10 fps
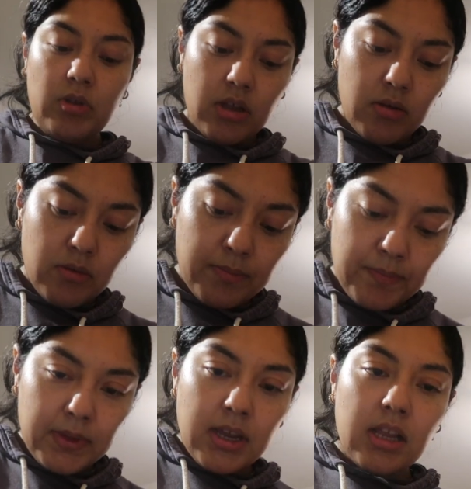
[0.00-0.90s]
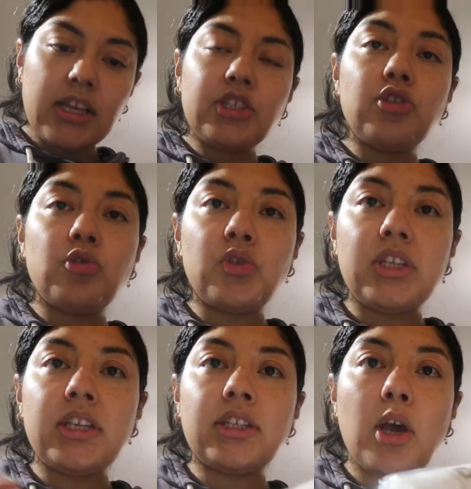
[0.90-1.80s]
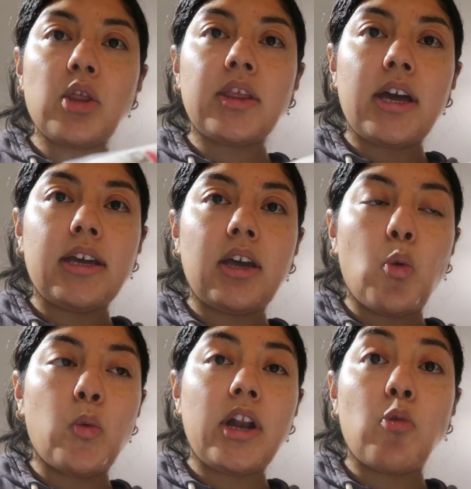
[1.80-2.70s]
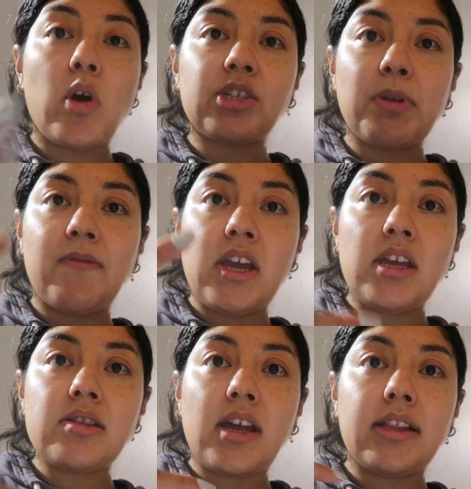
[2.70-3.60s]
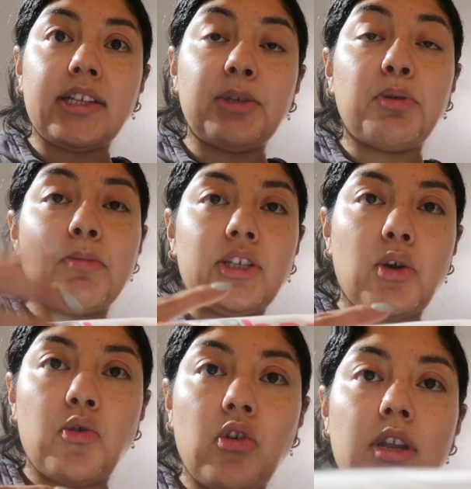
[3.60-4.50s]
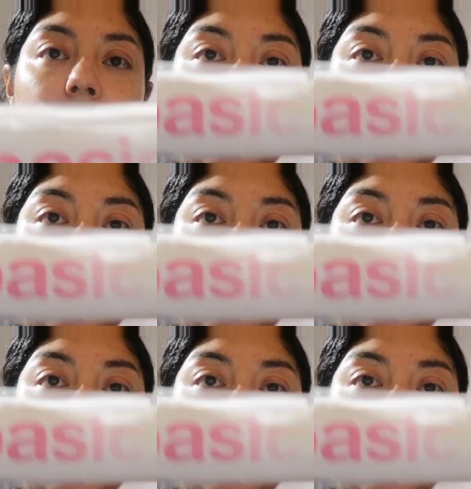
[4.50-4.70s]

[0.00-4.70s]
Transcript: well. I like to use these like when I wash my face. I like to put my toner and I